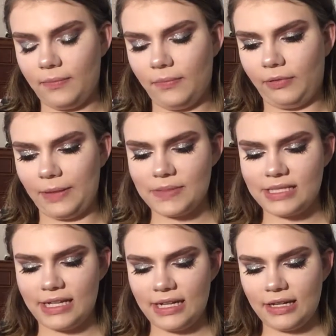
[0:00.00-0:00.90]

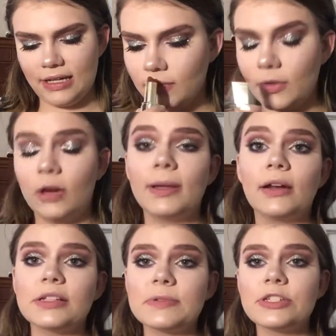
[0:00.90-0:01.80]
lipstick. Oh my
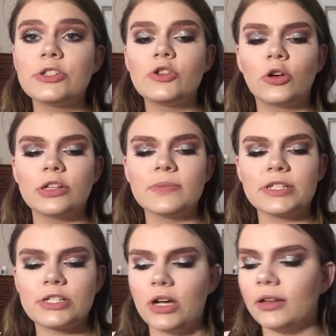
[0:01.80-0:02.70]
god, it smells so good. It
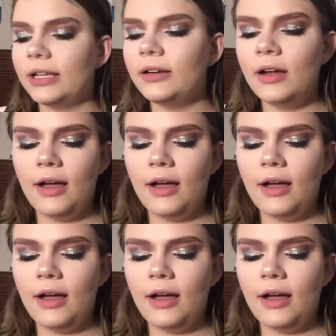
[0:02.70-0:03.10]
smells like chocolate.